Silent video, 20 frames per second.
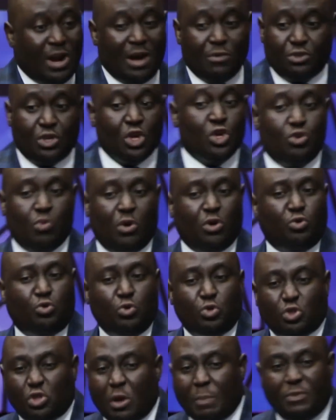grounds, you want
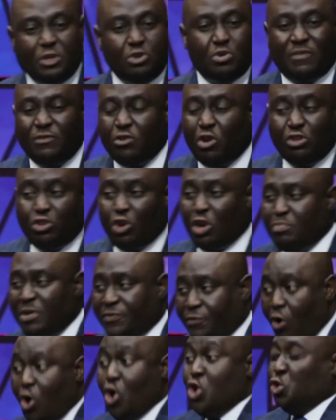to do something you have not done
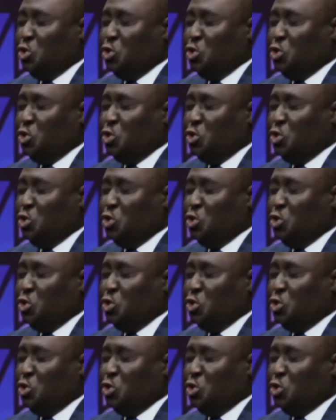before,